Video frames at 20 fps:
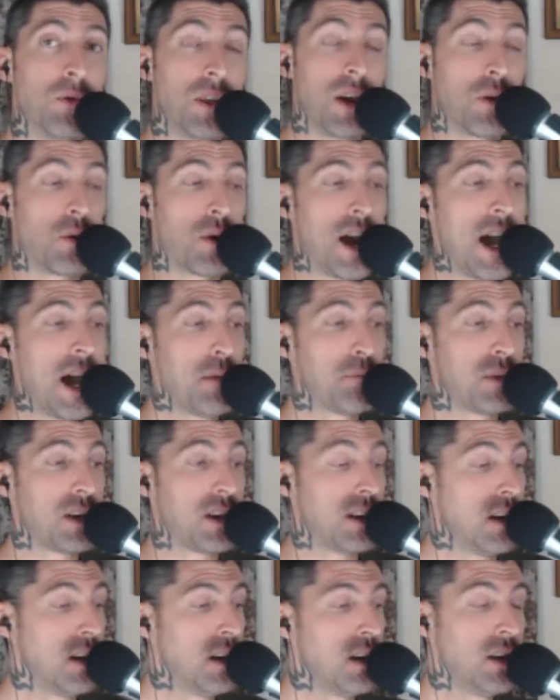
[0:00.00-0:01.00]
They were
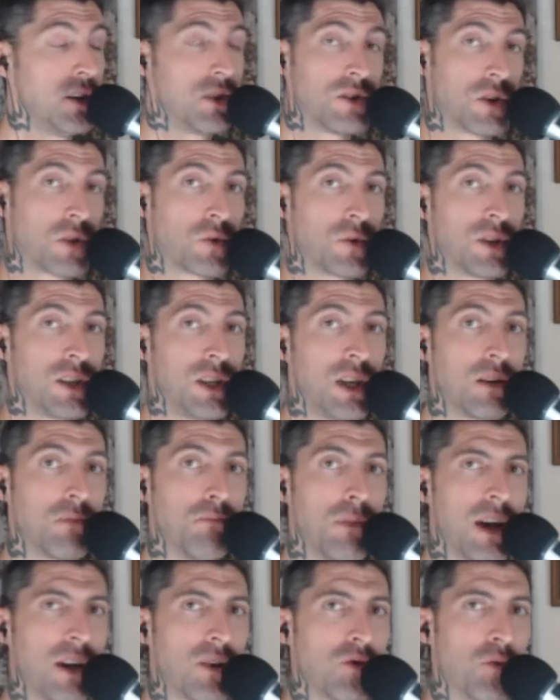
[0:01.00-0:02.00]
happy to critique
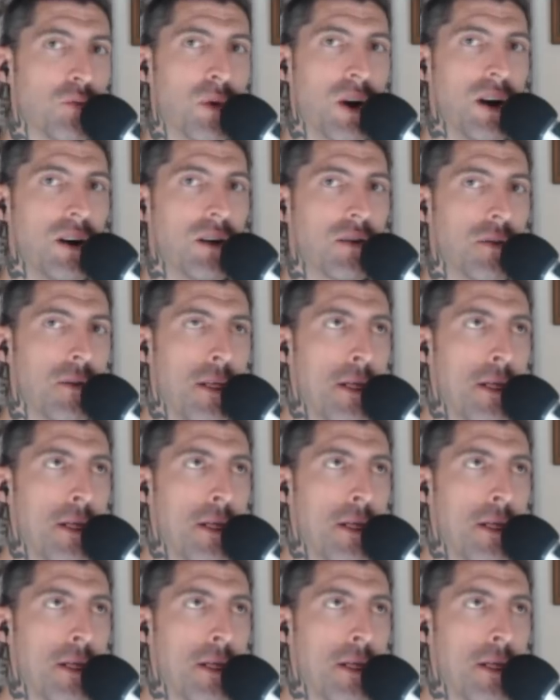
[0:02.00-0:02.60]
Michael Brown.